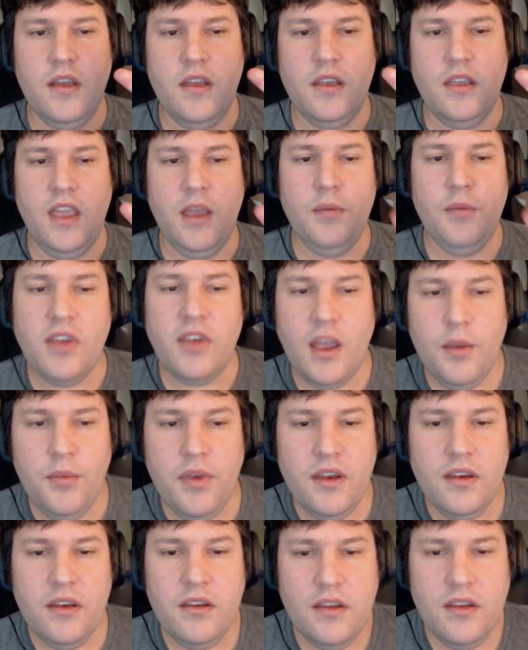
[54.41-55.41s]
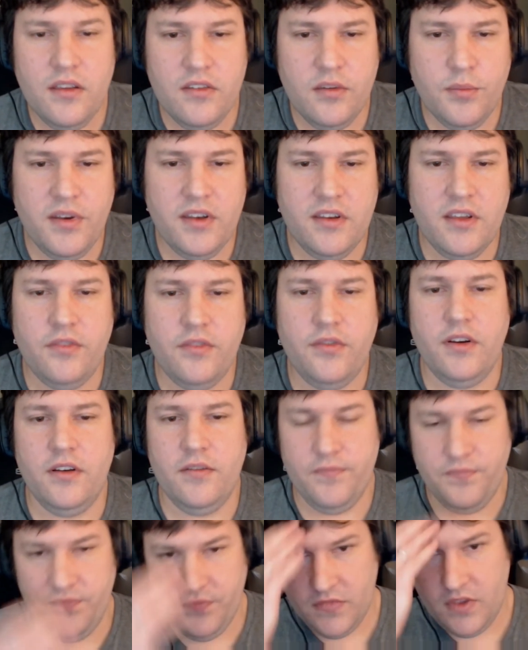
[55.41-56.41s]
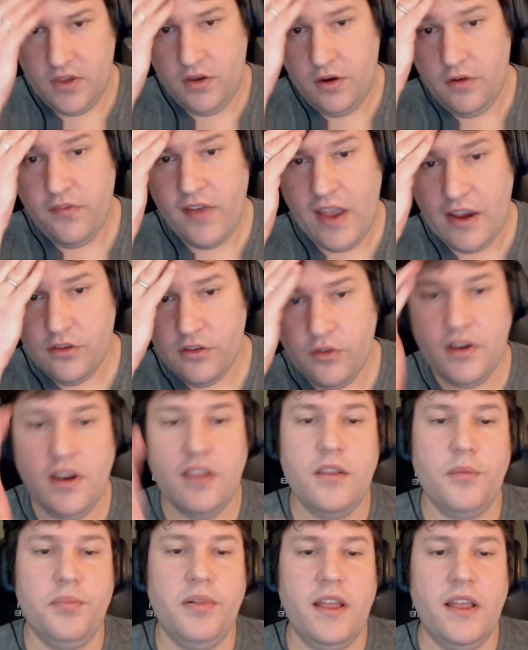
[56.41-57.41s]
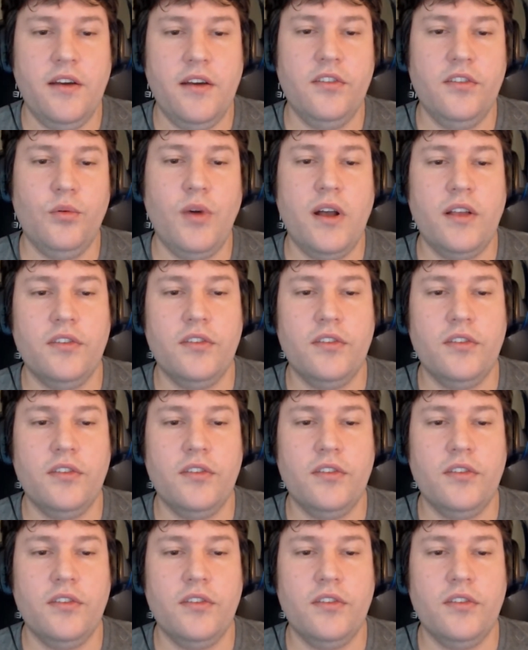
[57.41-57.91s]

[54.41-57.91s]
Game timing is a bit different. You're factoring in the player as well.